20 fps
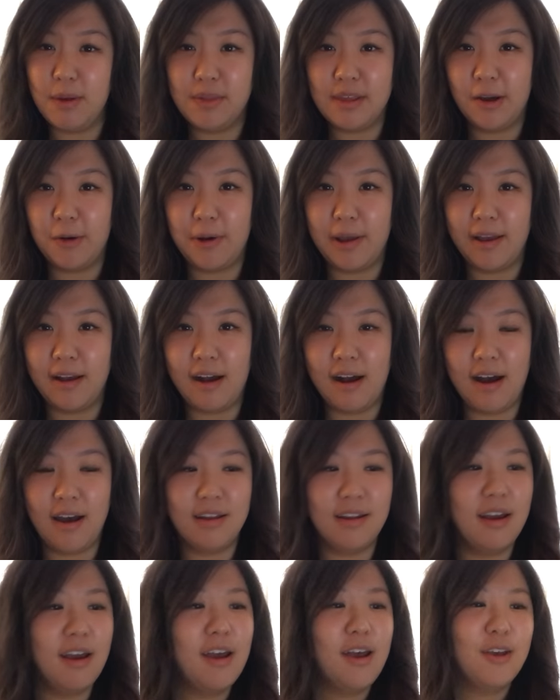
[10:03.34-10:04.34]
music going
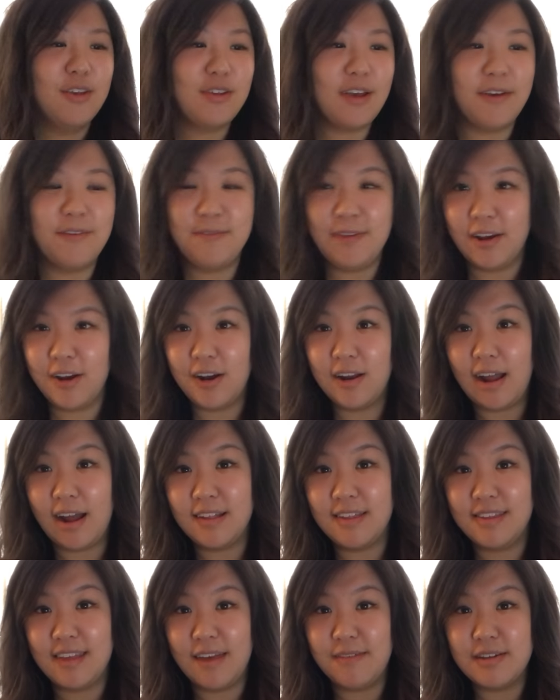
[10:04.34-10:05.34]
on, so I figured
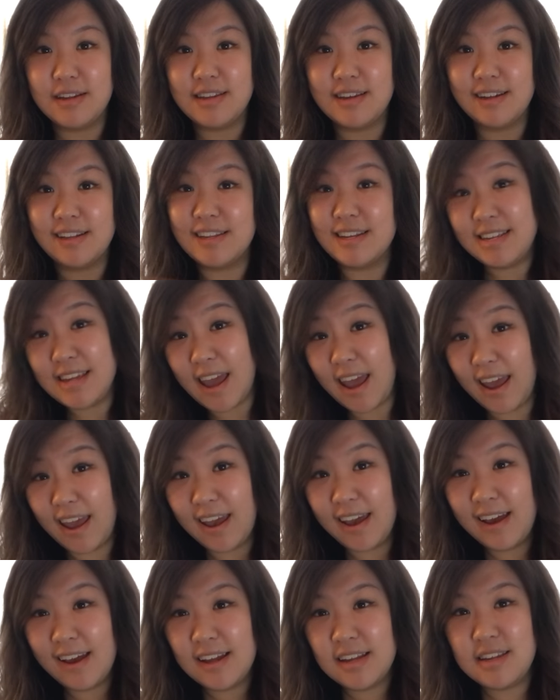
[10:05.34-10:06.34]
I'd save it till today
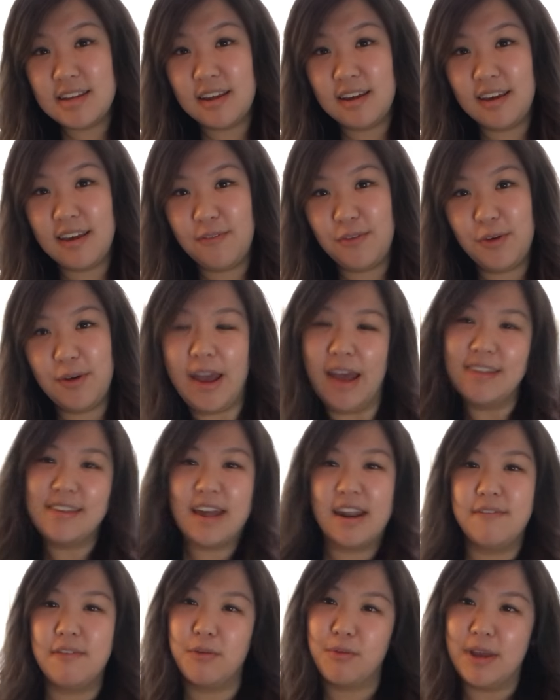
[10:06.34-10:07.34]
to give you guys
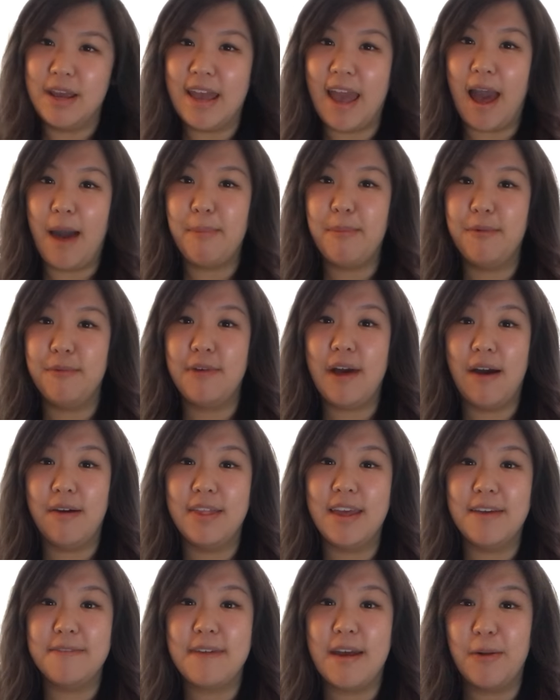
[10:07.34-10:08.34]
kind of a recap of how
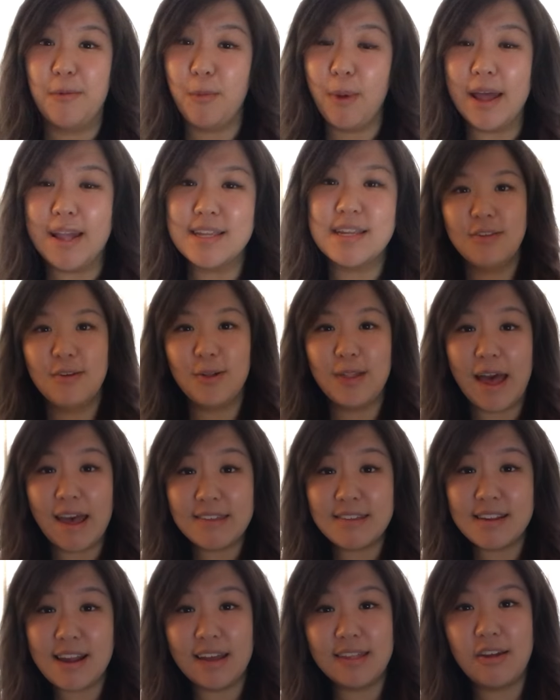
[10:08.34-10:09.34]
the event went. So
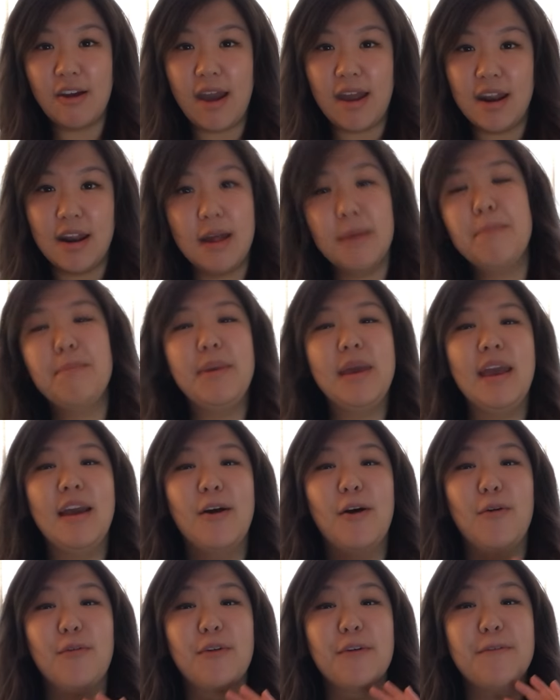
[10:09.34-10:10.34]
last night there ended up being
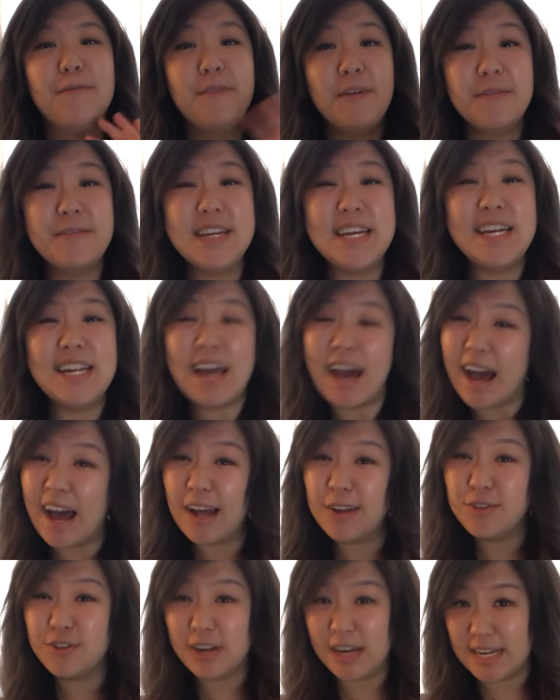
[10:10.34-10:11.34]
over
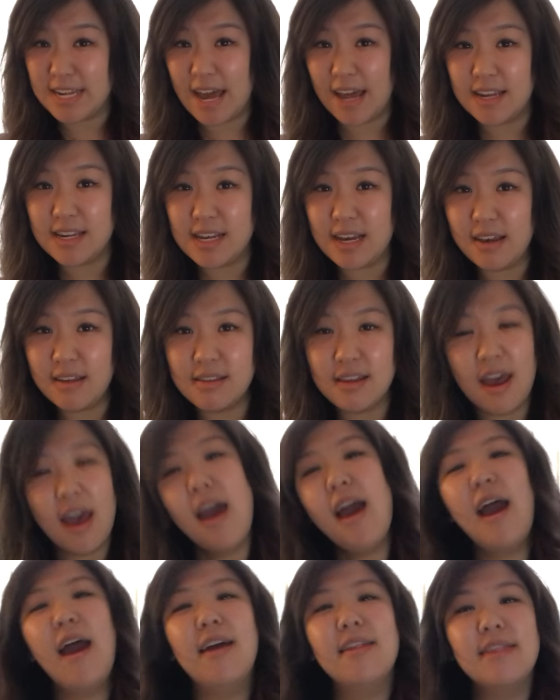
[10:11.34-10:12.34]
1,500 attendees
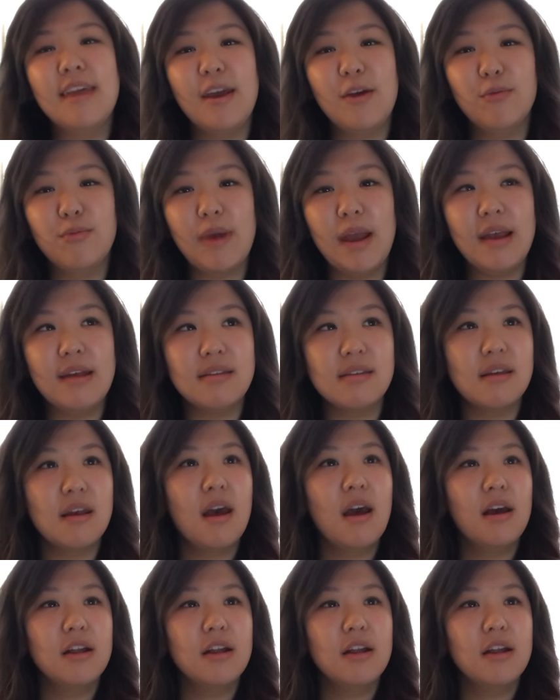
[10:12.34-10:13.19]
and they raised